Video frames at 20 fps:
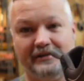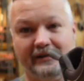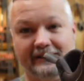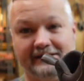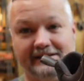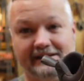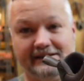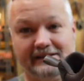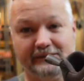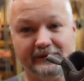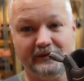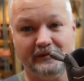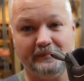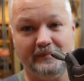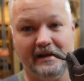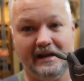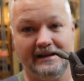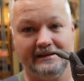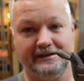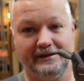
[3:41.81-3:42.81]
You can see some little
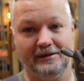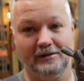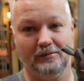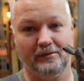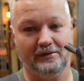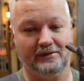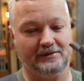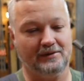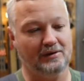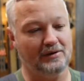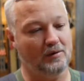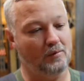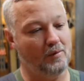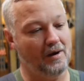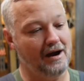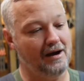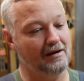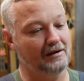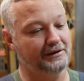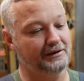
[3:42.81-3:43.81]
spots here where they're starting to
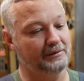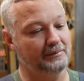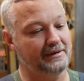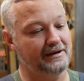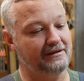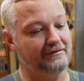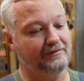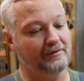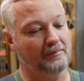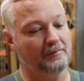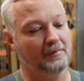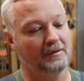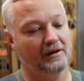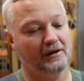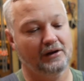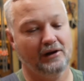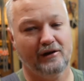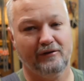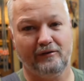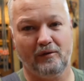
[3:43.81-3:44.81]
wear a little bit from,
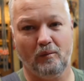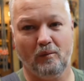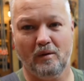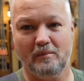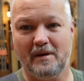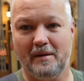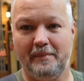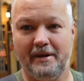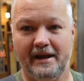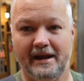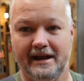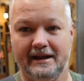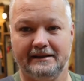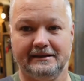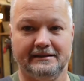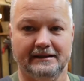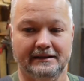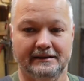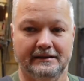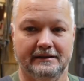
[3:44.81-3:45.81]
from where my
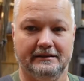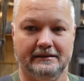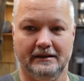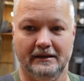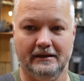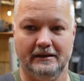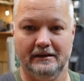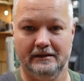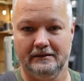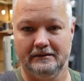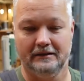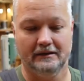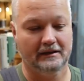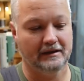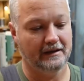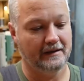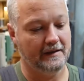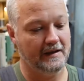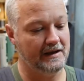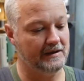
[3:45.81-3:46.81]
pants, and uh,
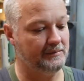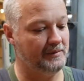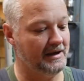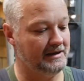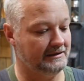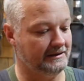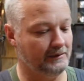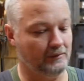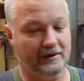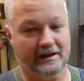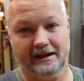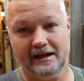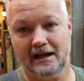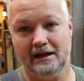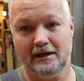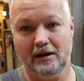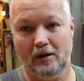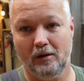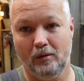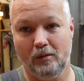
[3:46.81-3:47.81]
especially when it
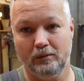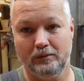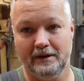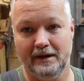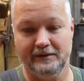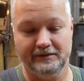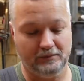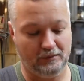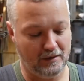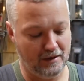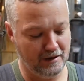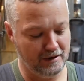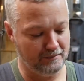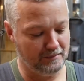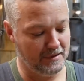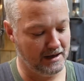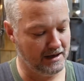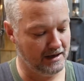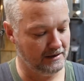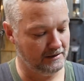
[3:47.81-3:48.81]
got cold and I was
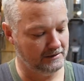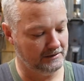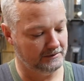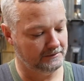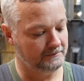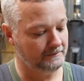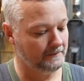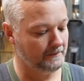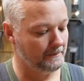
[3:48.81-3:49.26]
wearing my, uh,